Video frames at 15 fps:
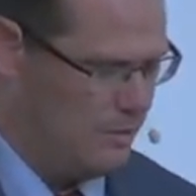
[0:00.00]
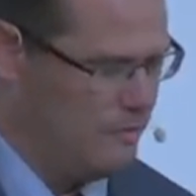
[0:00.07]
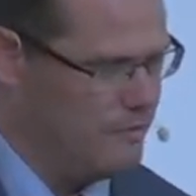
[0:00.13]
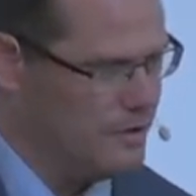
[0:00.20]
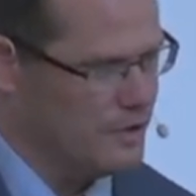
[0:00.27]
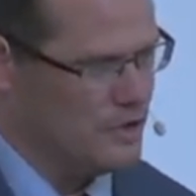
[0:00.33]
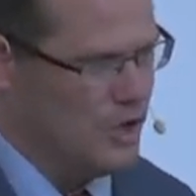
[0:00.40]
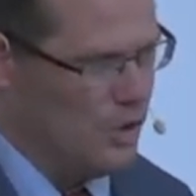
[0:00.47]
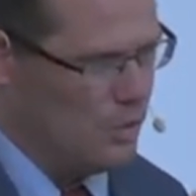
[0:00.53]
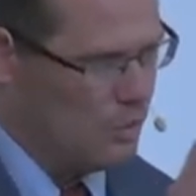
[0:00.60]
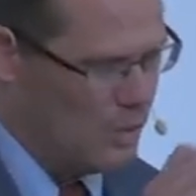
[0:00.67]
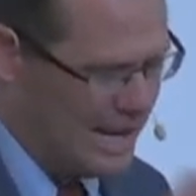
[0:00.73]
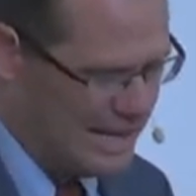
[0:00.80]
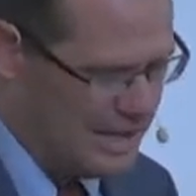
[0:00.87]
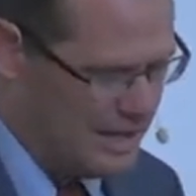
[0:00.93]
Well, first,
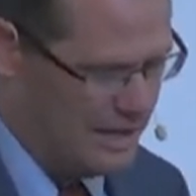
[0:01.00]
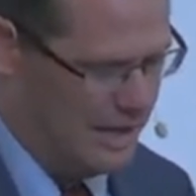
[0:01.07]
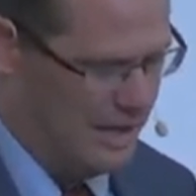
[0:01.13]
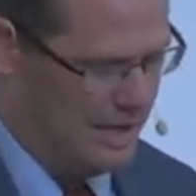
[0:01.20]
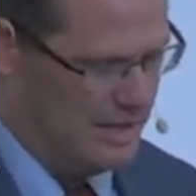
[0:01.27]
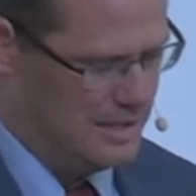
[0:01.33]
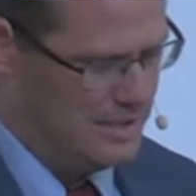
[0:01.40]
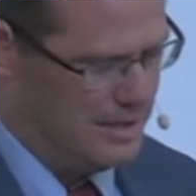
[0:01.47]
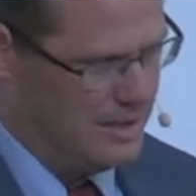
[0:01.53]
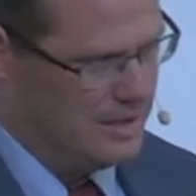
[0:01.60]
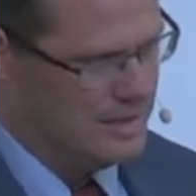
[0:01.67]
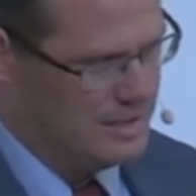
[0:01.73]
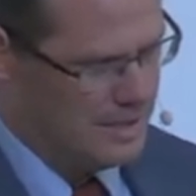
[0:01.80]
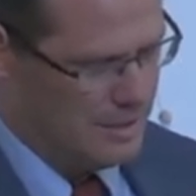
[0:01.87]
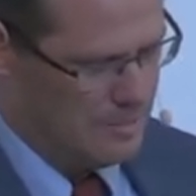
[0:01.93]
recognize
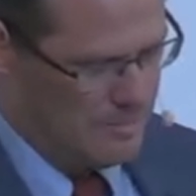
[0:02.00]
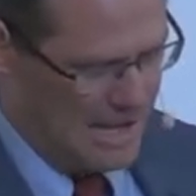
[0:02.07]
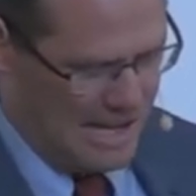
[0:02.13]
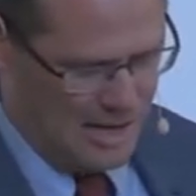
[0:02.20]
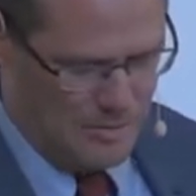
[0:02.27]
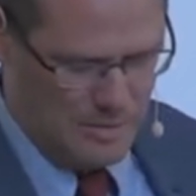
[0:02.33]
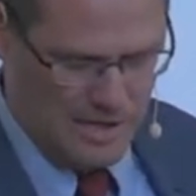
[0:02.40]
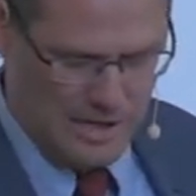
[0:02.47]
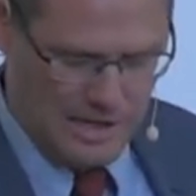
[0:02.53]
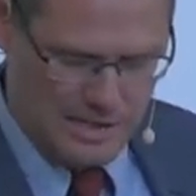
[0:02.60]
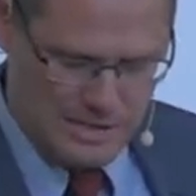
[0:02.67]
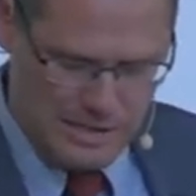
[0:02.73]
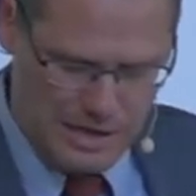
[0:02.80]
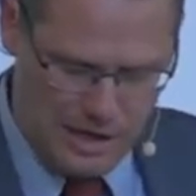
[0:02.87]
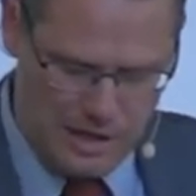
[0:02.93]
this commandment
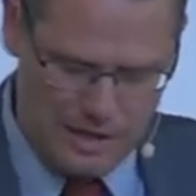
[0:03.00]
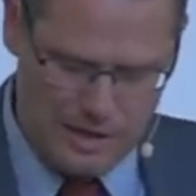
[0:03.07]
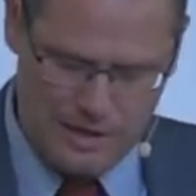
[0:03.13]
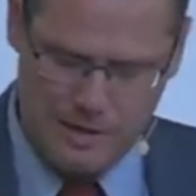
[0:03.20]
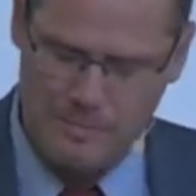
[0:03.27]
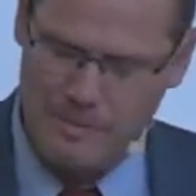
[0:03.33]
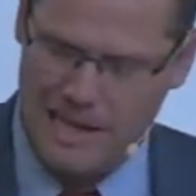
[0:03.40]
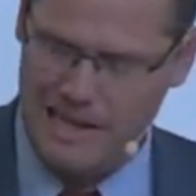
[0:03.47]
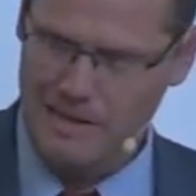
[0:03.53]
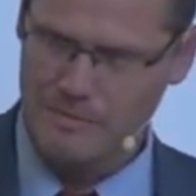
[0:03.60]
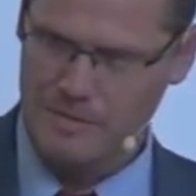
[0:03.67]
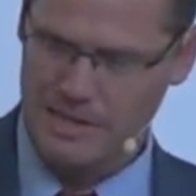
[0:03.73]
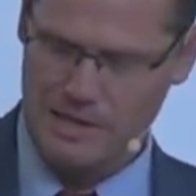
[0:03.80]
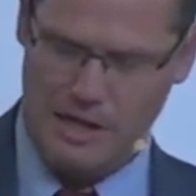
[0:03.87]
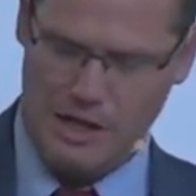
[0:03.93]
is not a
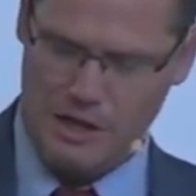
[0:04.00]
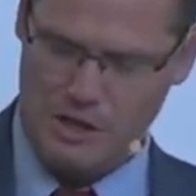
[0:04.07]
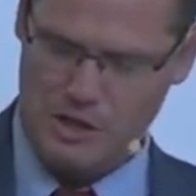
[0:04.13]
commandment